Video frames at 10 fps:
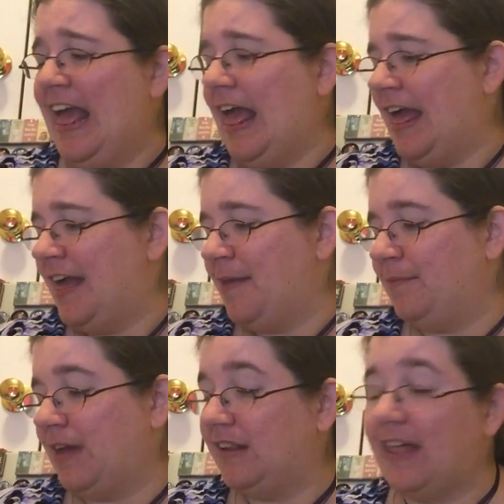Yay!
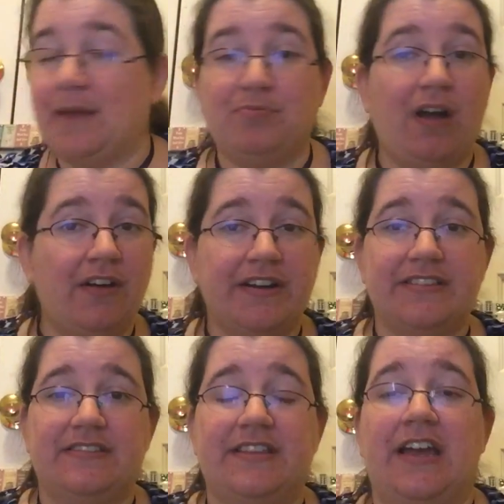Got a lot of
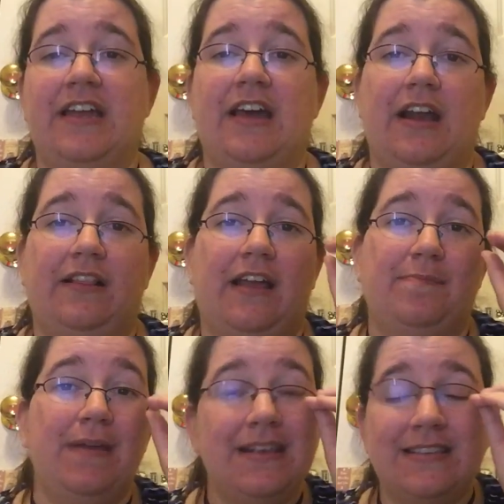progress done on a lot of
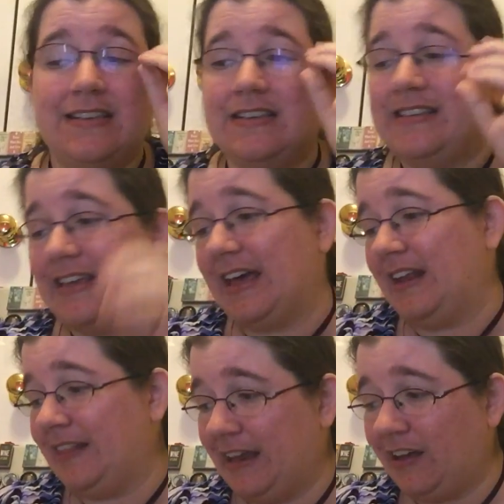pieces. Got a
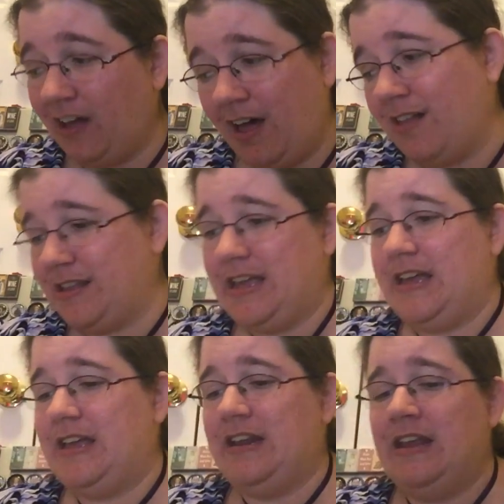lot of haul
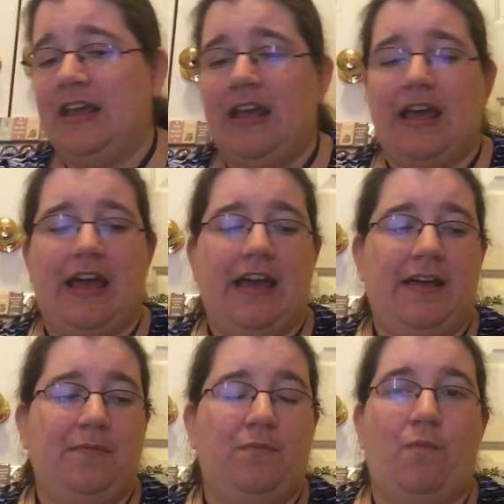in.
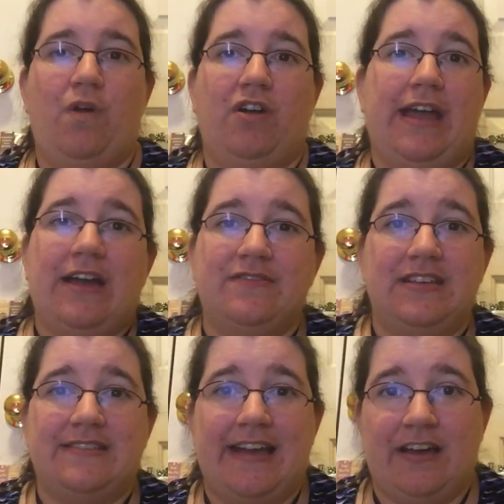We are
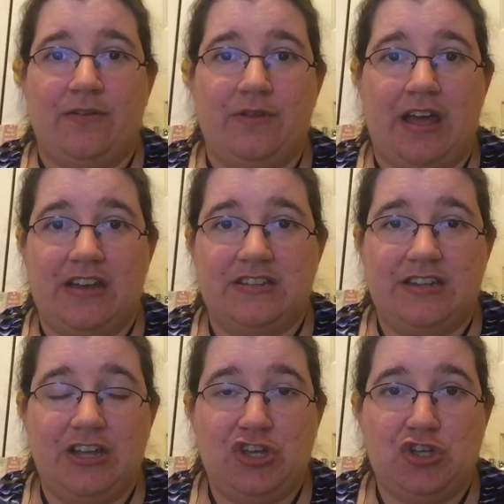counting down
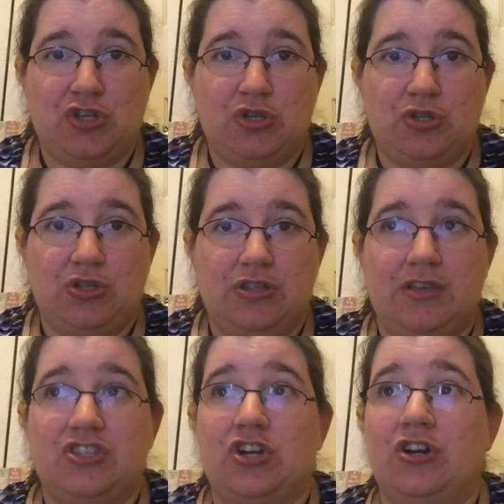until the
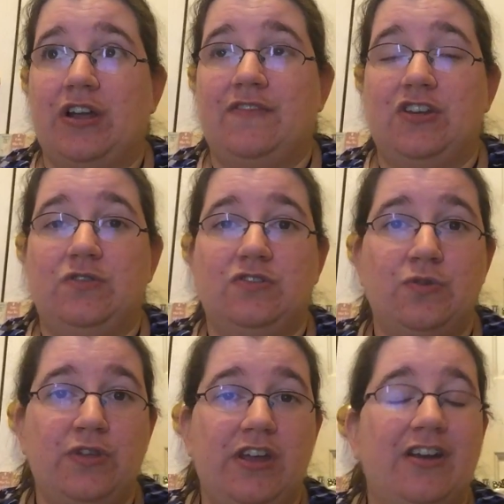start of the new
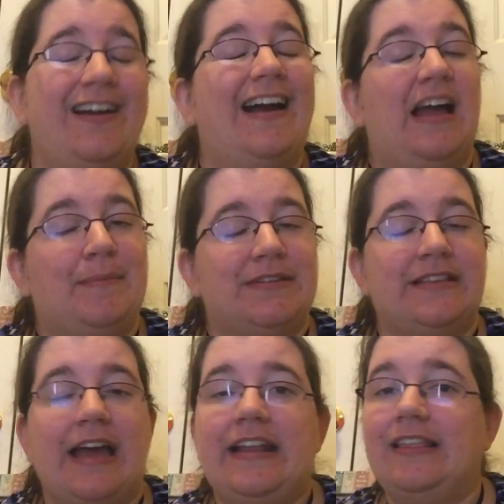school year. I'm
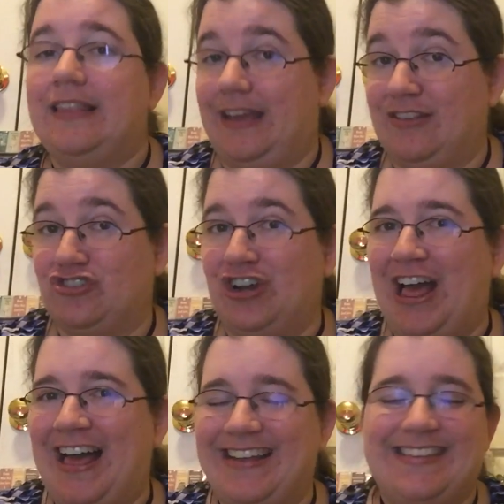excited. The kids are
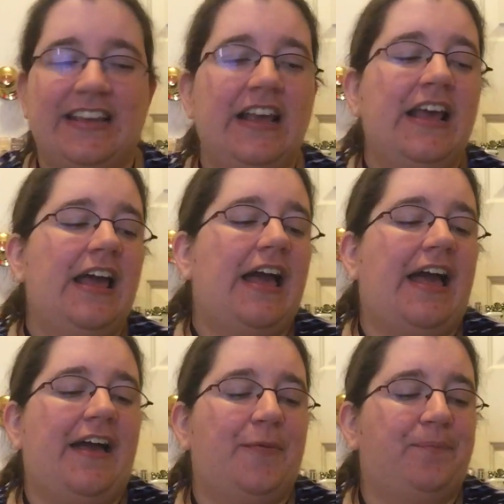not.
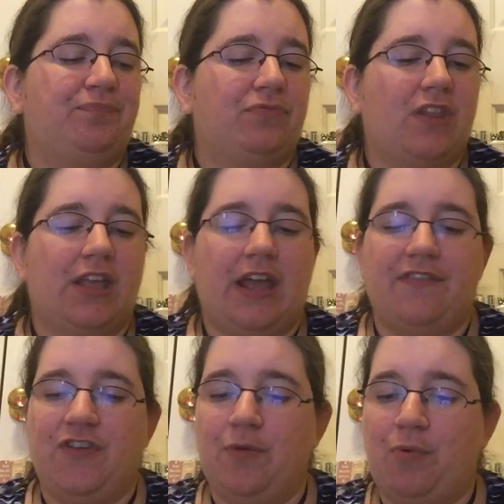Got a
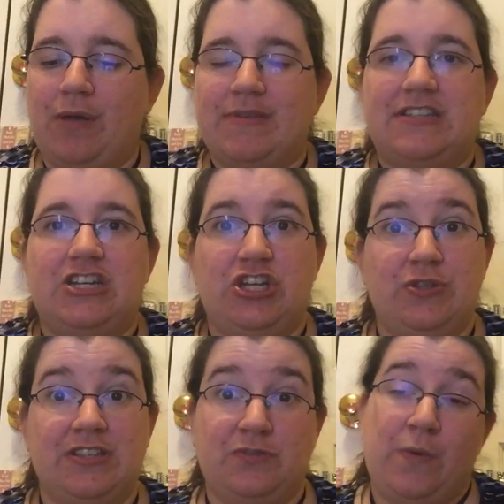few appointments to do
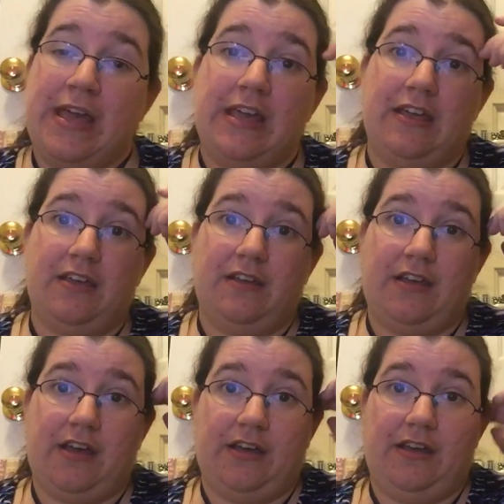this week
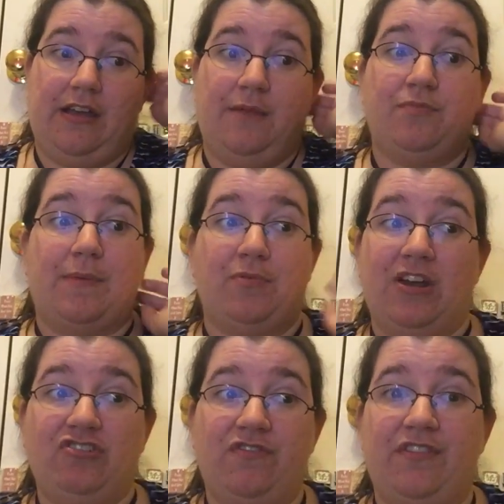in
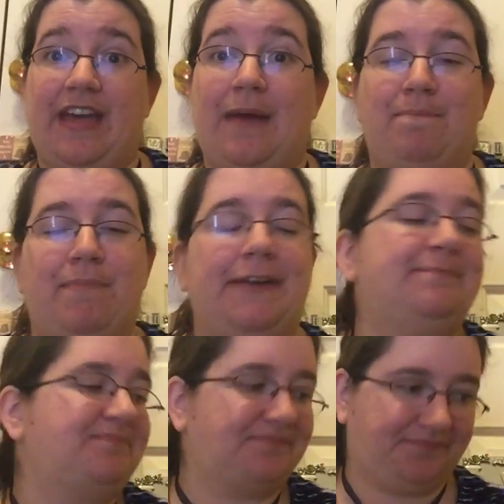preparation for that, but
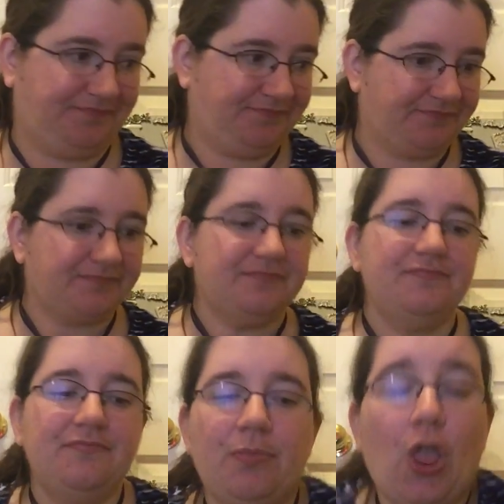
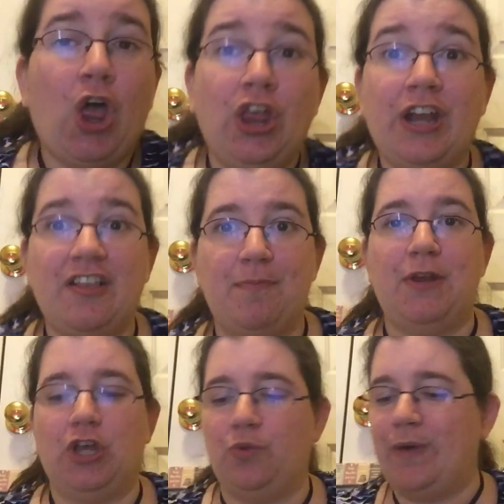all in all, it's been a
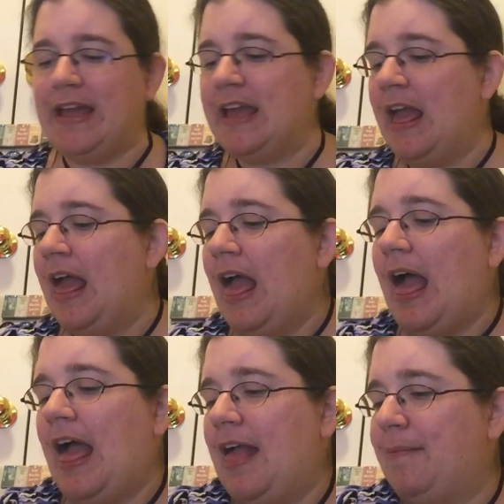good week.
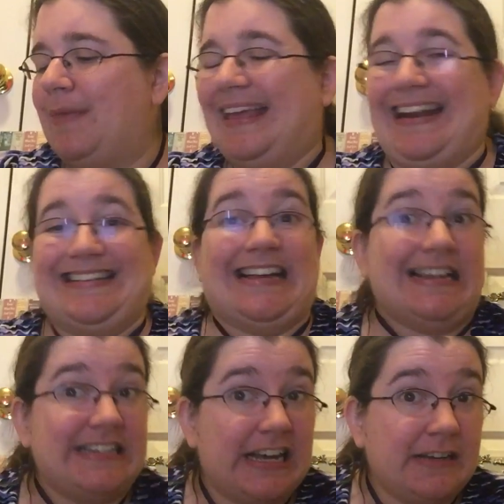Got a ton
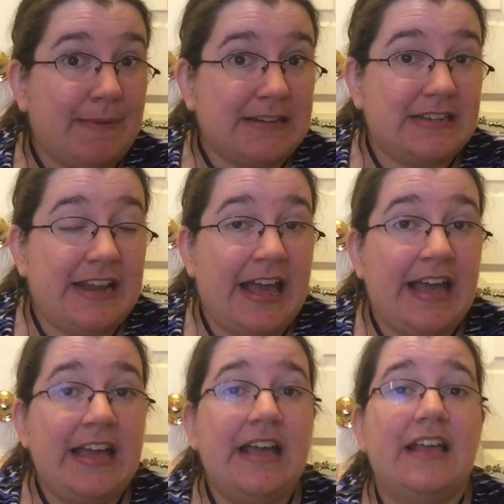to talk about
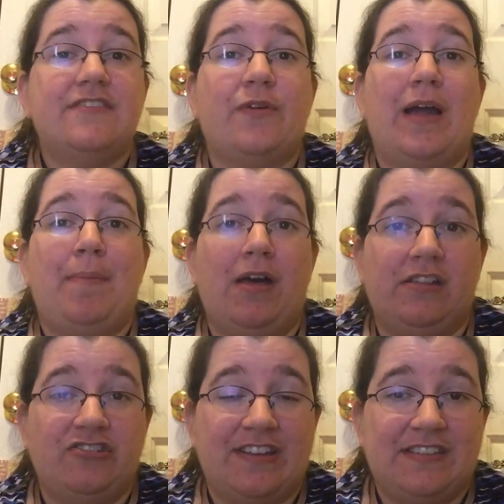today, so I
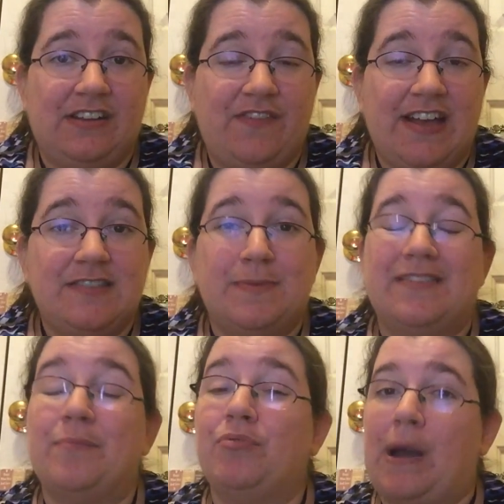apologize in advance because
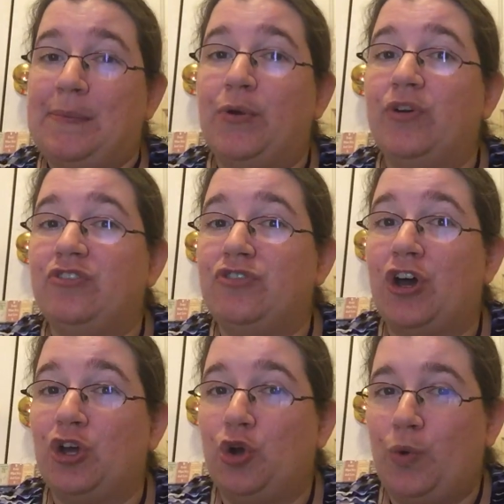I'm probably going to
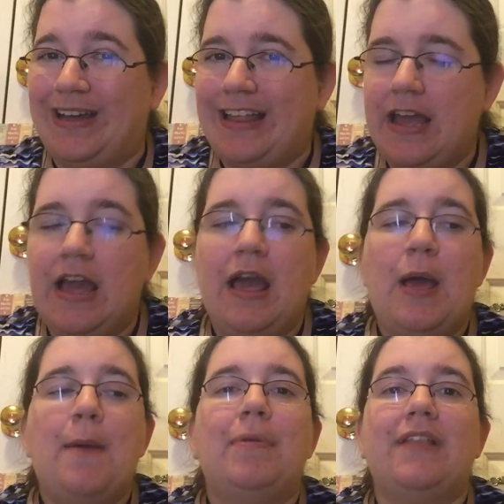talk quickly,
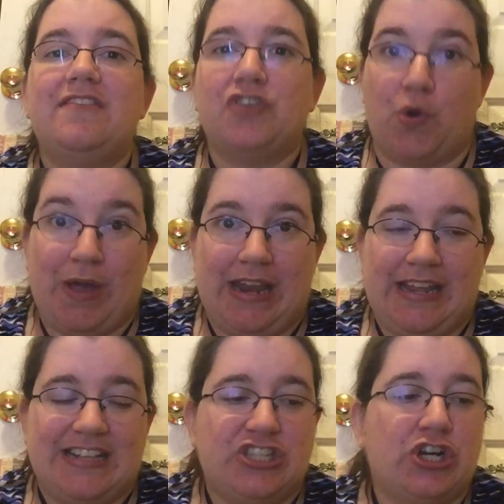but let's go ahead and
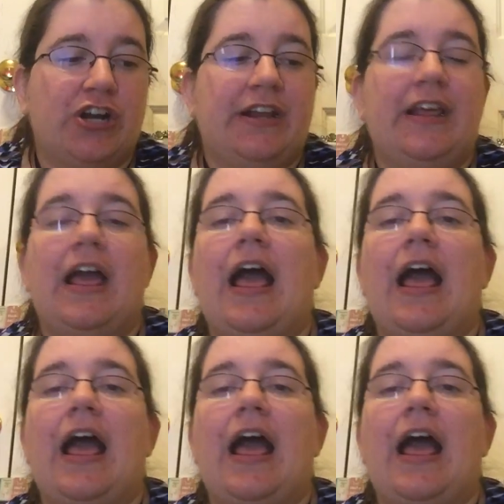get started.